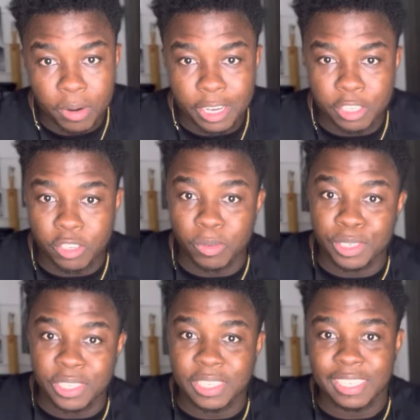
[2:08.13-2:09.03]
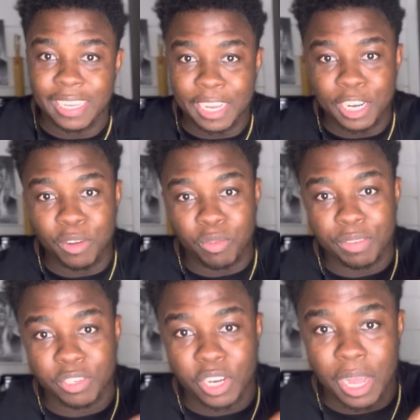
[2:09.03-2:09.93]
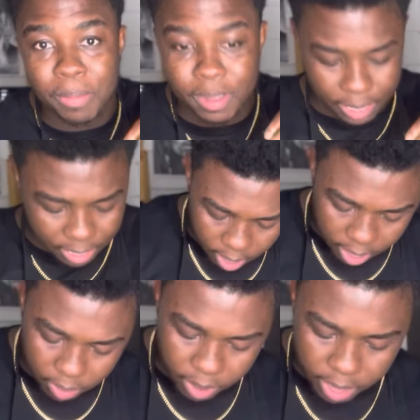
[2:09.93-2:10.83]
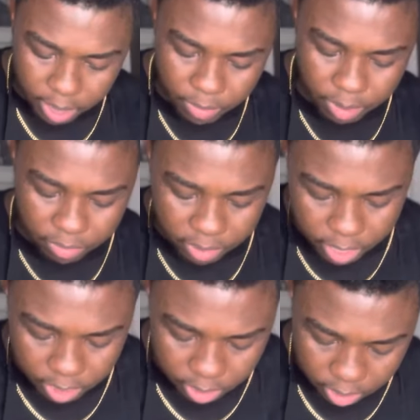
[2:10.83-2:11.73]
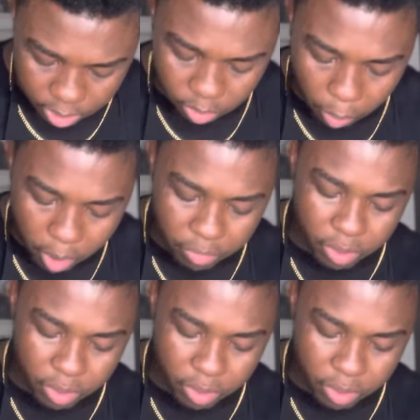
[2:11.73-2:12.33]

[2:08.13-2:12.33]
rice, so we just need a rough chop. And that right here, my friend, is perfect.